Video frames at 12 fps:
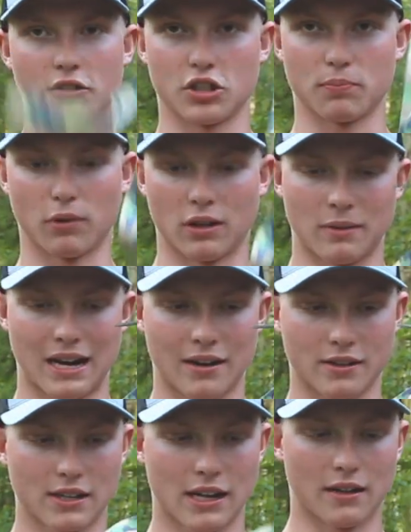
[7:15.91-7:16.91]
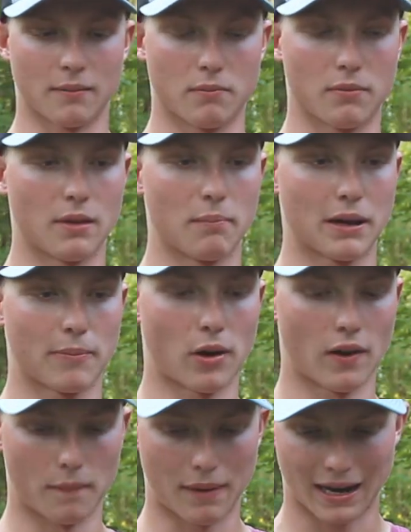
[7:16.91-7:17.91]
Just put them down inside the big
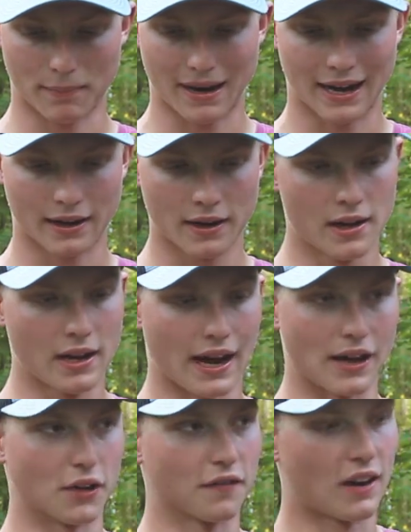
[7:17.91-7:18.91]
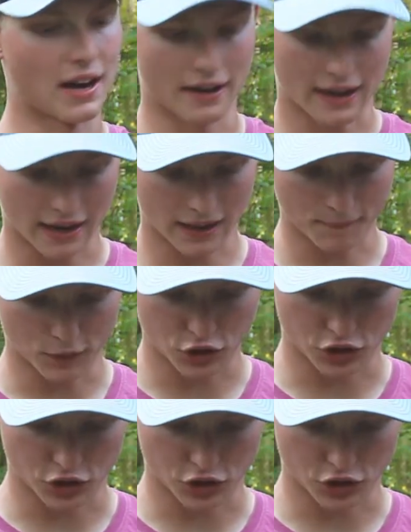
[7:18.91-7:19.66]
part of the backpack, and you're fine to head up the